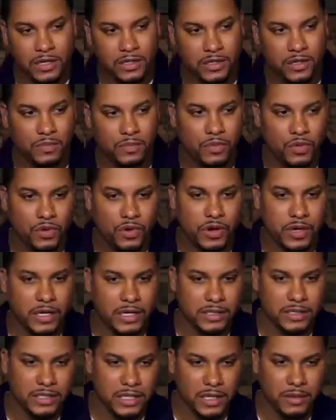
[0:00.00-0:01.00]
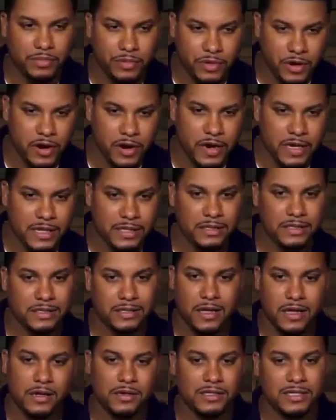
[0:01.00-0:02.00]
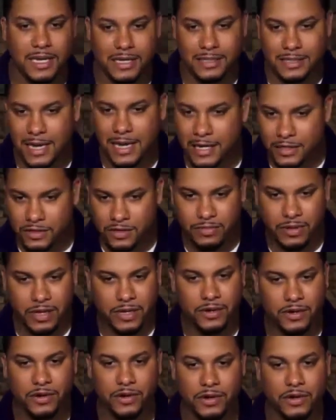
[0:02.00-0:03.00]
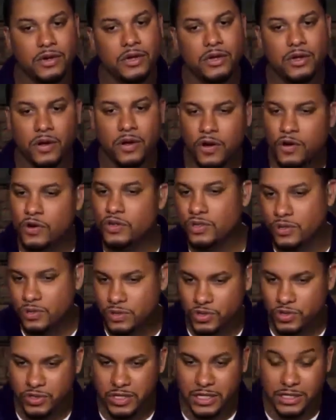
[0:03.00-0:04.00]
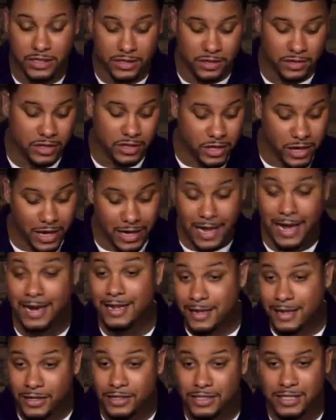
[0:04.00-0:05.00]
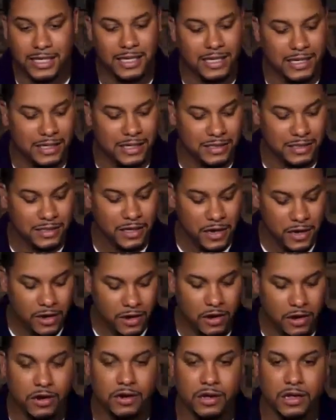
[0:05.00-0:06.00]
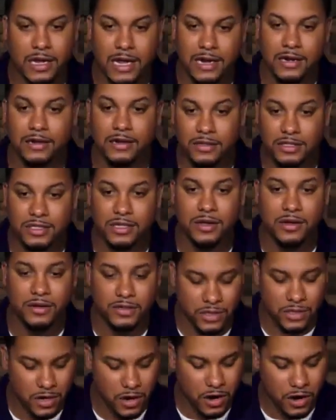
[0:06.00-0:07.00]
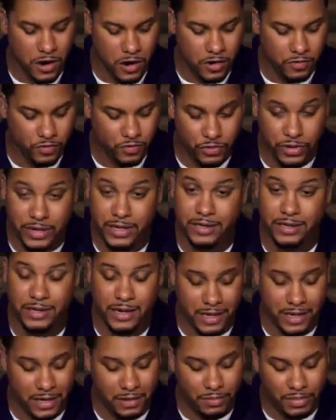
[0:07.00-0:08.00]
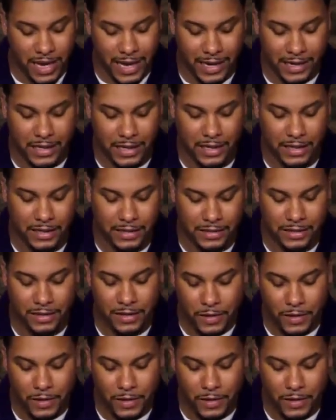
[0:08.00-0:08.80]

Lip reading: the more contemporary songs like Tie Your Bed or old school traditional, a lot of those keys or a lot of those songs are written in the black keys.